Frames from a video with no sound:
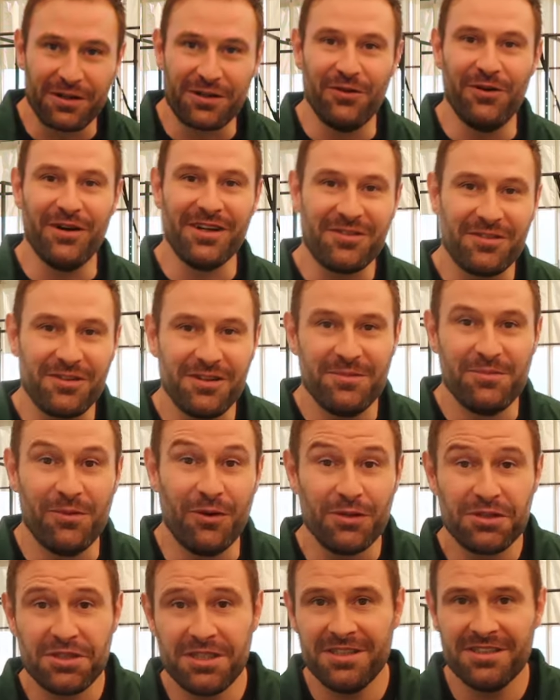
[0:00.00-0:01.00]
were going through the
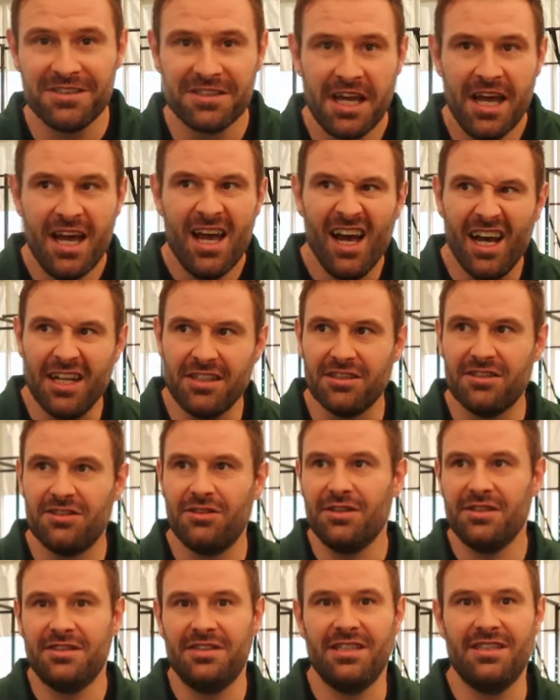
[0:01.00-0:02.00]
motions and just
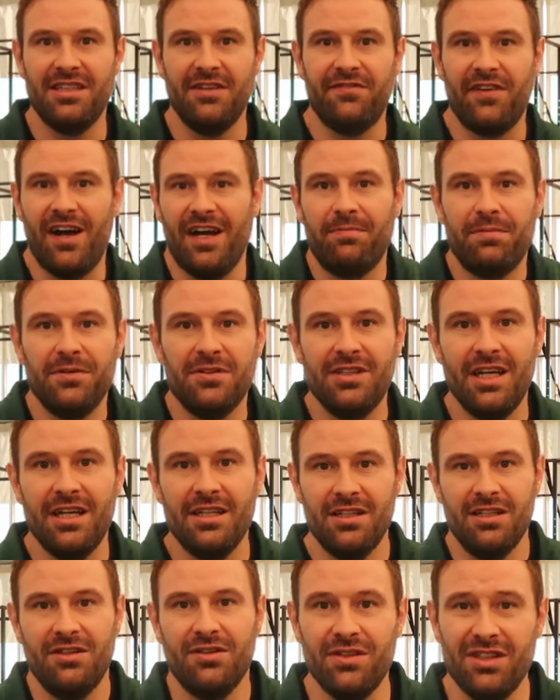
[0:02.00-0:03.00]
doing
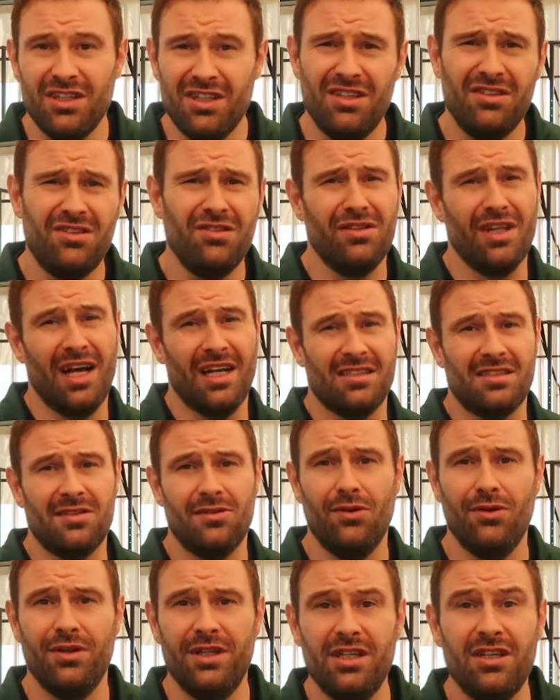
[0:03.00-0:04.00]
65%, you know, you could do that
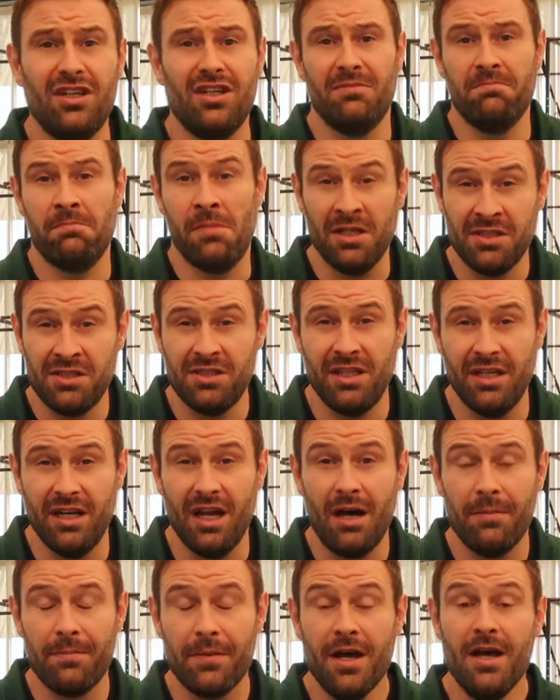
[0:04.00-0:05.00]
slowly, you could muscle it
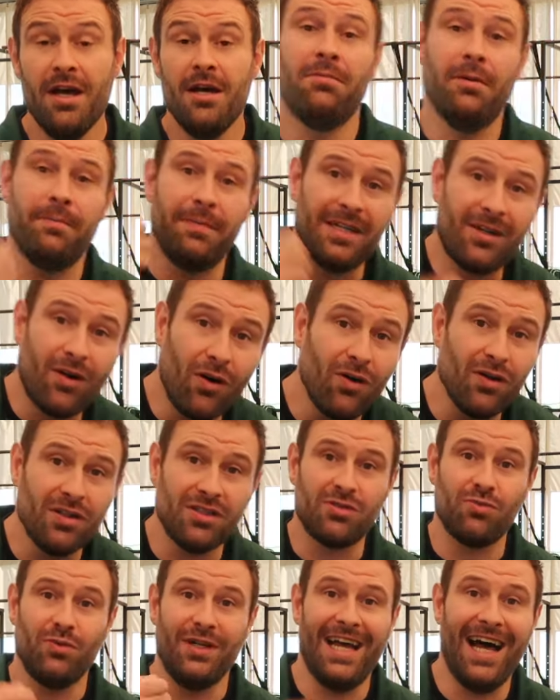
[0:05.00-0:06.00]
up. But
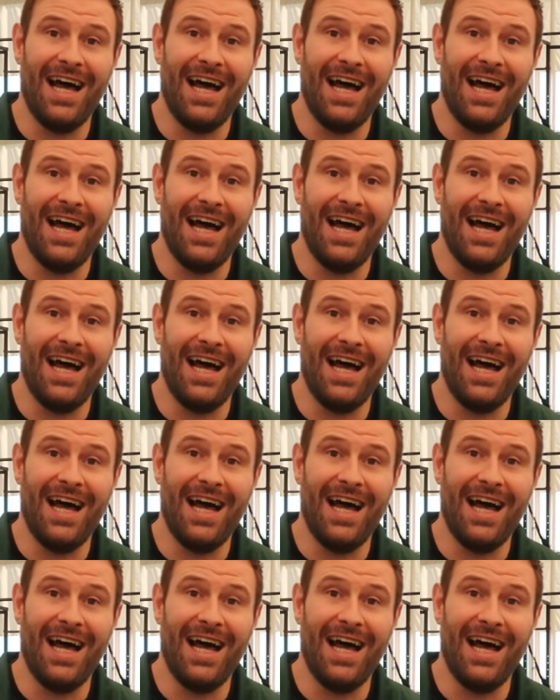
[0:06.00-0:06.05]
because we